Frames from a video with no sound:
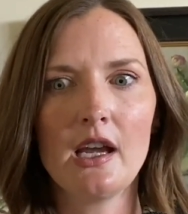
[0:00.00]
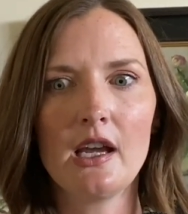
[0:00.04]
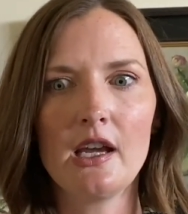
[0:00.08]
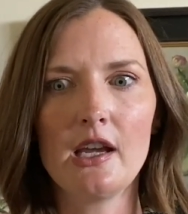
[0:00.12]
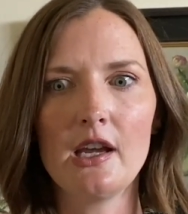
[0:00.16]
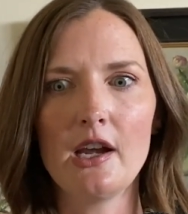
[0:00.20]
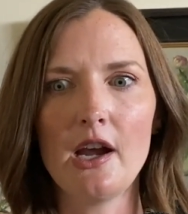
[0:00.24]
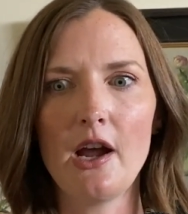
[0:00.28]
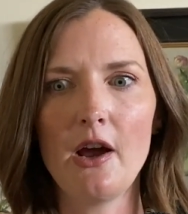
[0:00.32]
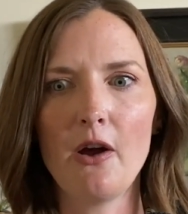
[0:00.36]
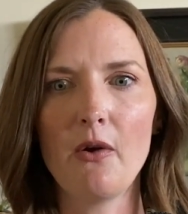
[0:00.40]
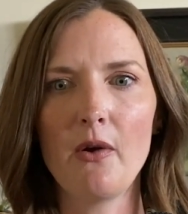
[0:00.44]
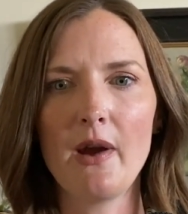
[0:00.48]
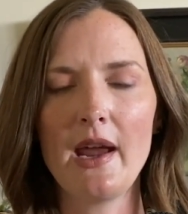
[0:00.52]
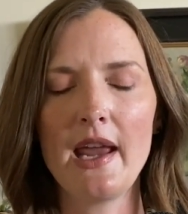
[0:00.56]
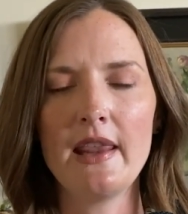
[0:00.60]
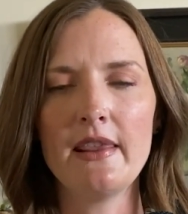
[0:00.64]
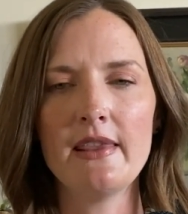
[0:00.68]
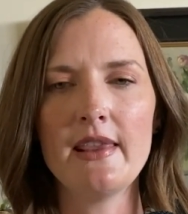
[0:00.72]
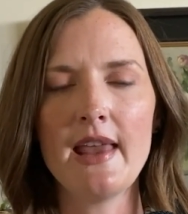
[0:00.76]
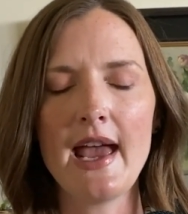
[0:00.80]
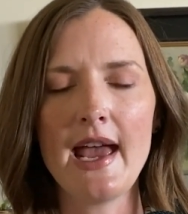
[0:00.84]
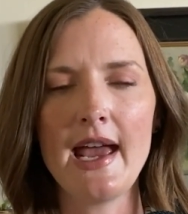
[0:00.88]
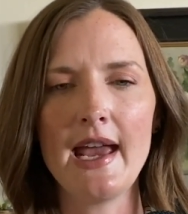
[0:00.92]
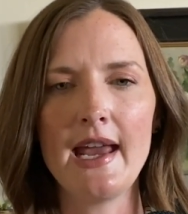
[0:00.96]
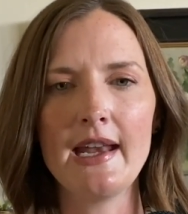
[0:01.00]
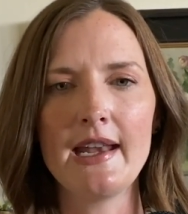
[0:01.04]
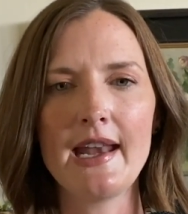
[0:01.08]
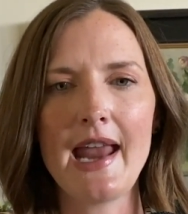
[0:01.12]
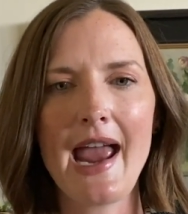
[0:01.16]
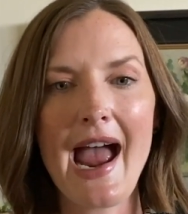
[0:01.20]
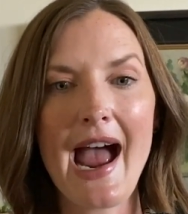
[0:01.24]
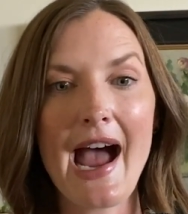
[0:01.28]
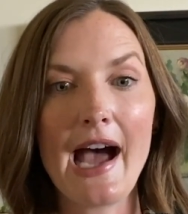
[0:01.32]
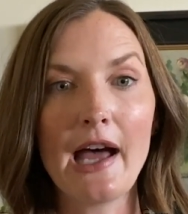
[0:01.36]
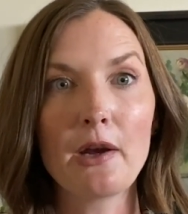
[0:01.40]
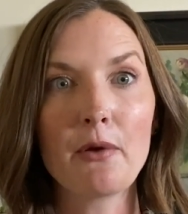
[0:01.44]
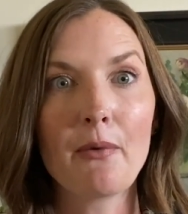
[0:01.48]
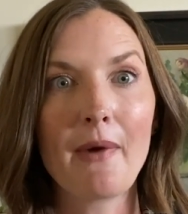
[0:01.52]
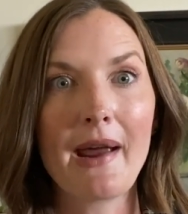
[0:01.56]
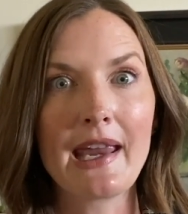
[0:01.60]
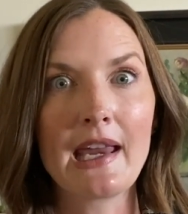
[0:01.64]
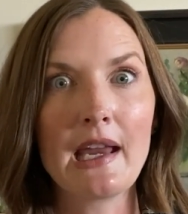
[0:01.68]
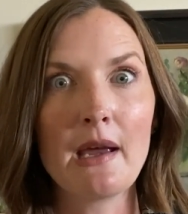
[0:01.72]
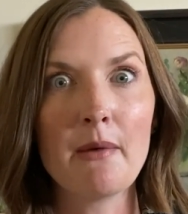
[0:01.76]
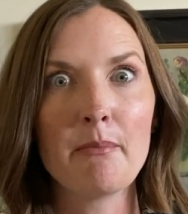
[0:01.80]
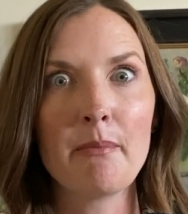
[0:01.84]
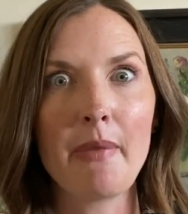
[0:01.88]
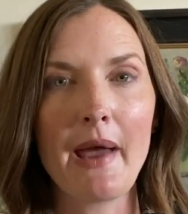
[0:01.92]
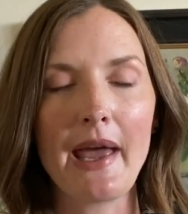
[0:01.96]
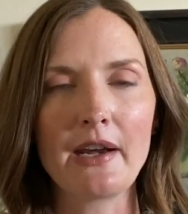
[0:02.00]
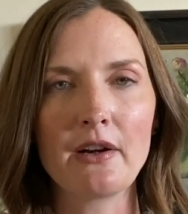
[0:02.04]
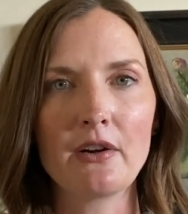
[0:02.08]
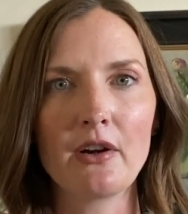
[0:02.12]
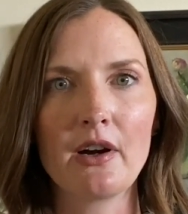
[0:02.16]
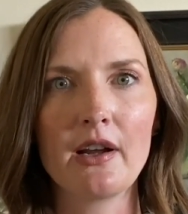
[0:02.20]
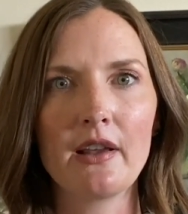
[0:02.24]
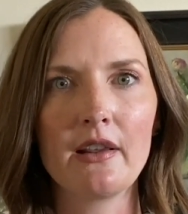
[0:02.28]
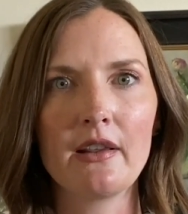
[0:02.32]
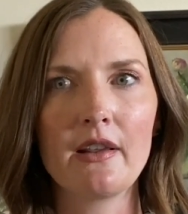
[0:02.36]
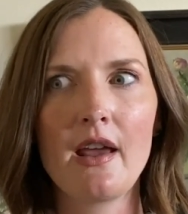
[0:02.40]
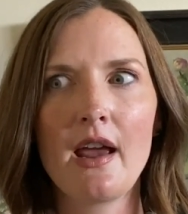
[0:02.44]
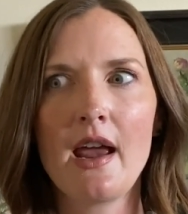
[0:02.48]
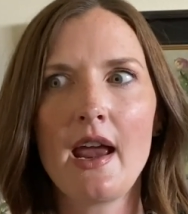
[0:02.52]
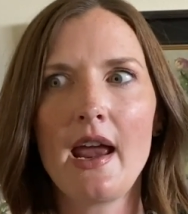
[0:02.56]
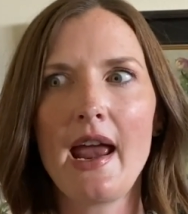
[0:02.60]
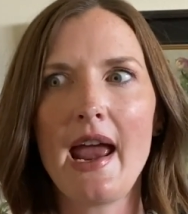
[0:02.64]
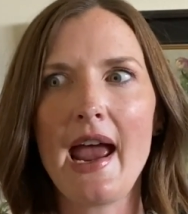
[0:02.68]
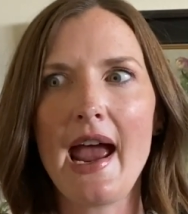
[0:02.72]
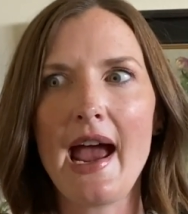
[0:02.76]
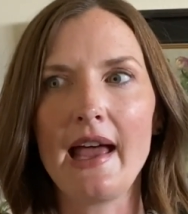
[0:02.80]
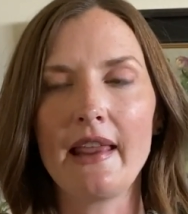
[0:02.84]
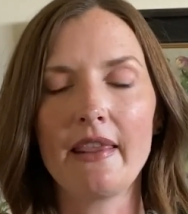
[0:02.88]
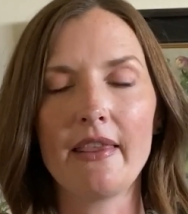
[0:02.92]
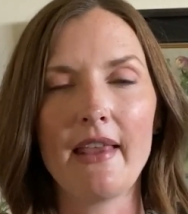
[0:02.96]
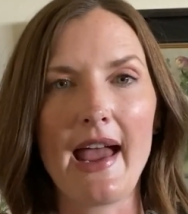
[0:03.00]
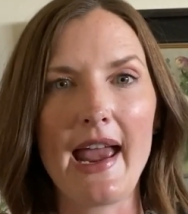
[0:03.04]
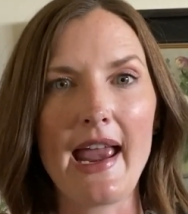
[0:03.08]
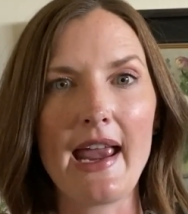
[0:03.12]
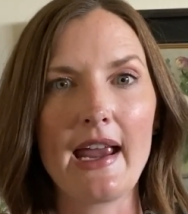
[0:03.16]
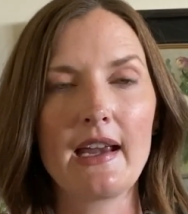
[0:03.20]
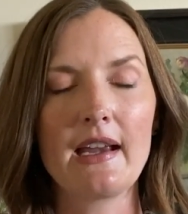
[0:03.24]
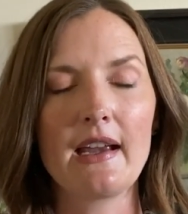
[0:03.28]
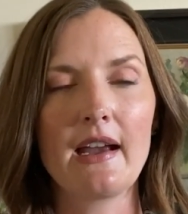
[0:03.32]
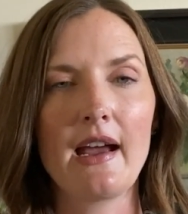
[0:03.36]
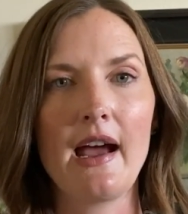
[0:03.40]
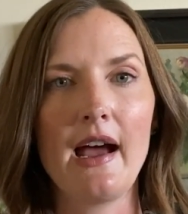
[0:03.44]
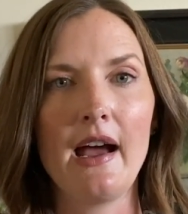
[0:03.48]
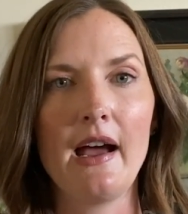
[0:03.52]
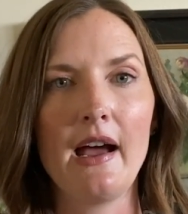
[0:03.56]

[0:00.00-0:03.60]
And then how do I get better at writing